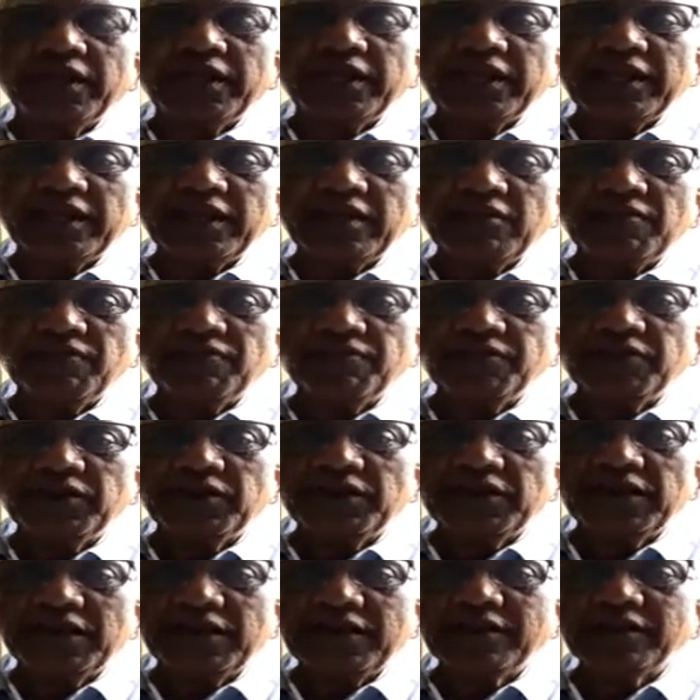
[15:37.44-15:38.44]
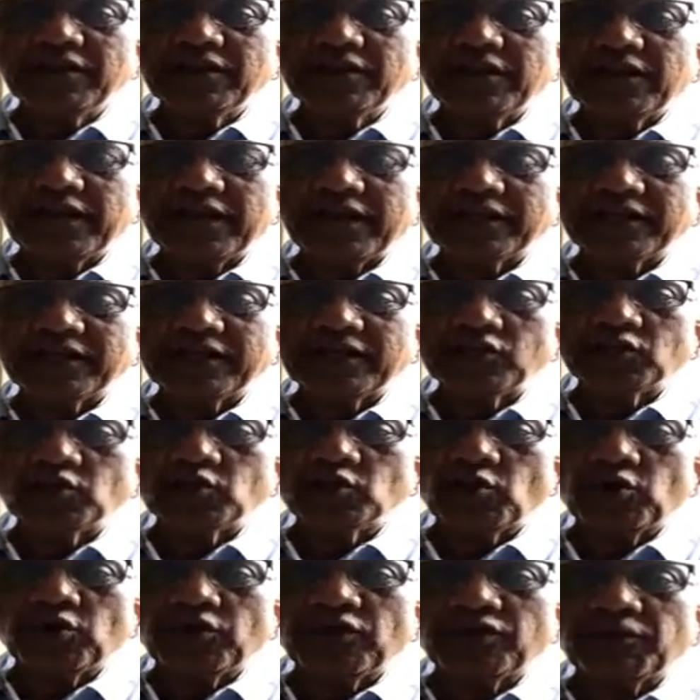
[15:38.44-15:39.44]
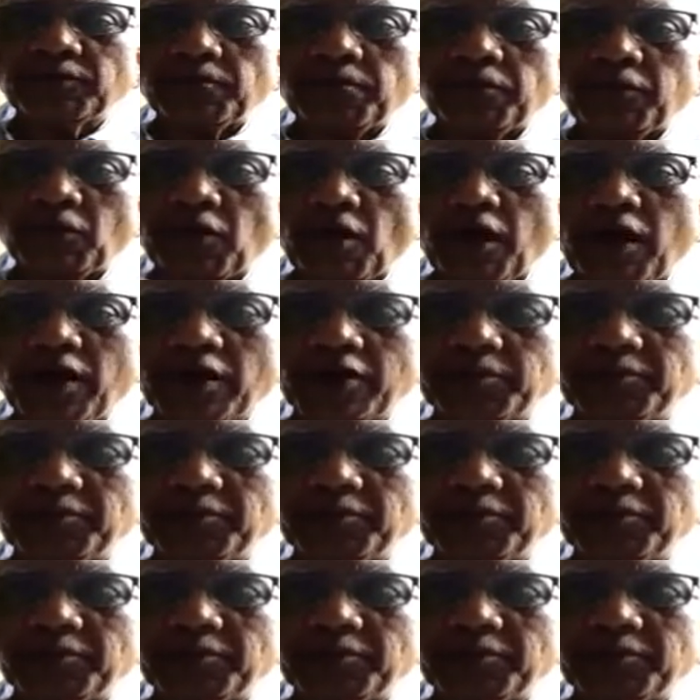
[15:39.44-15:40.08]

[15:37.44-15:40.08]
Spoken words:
If the intellect is sort of blocked